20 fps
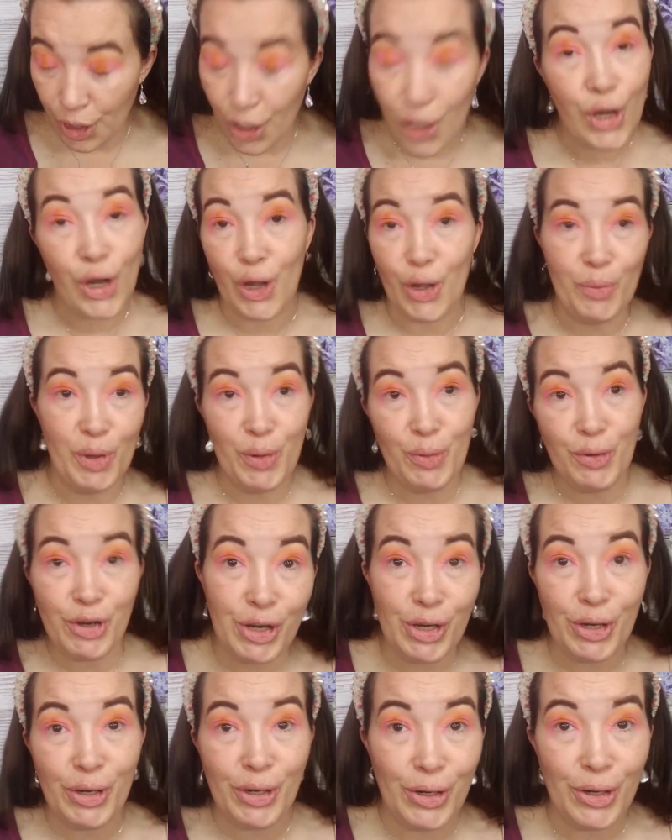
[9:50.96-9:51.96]
call me
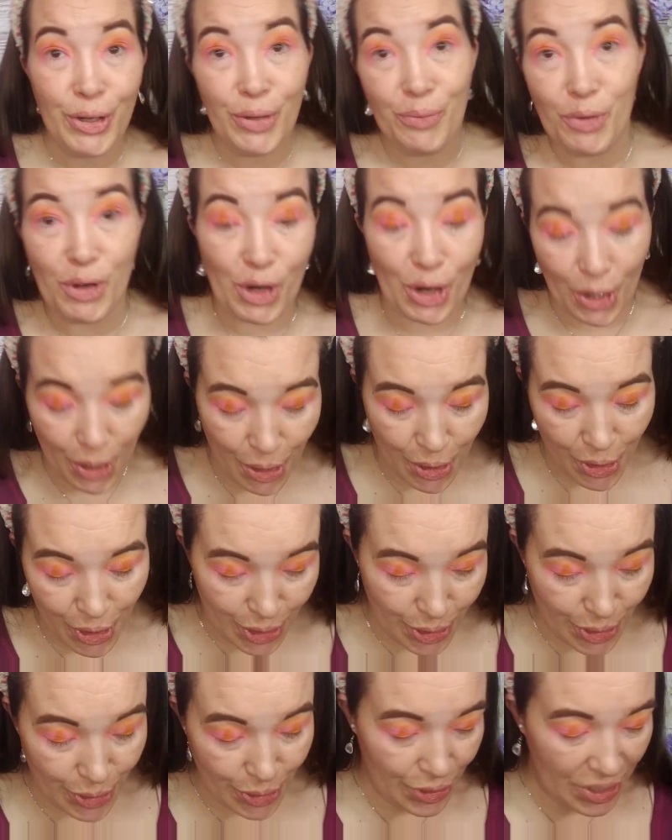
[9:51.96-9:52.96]
weird, better like
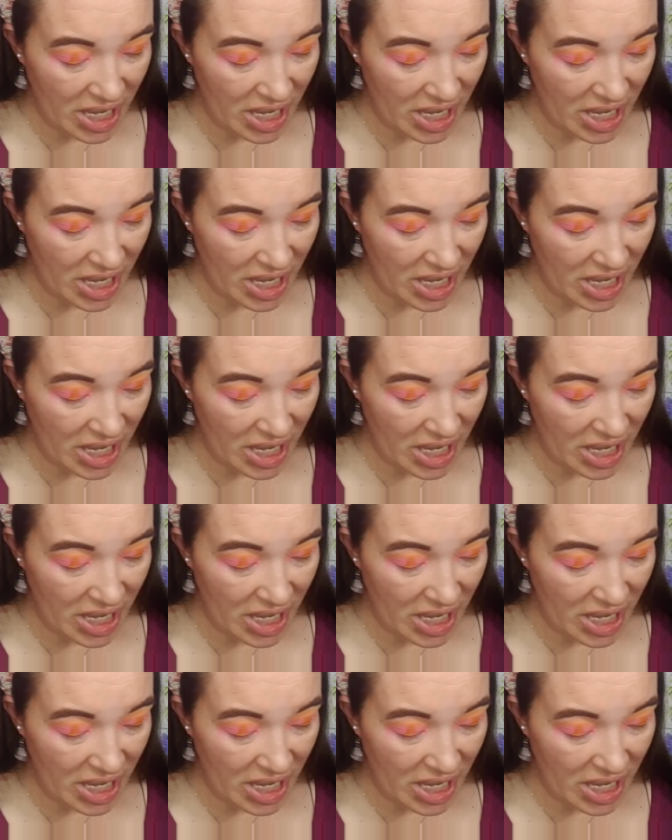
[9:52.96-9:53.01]
it.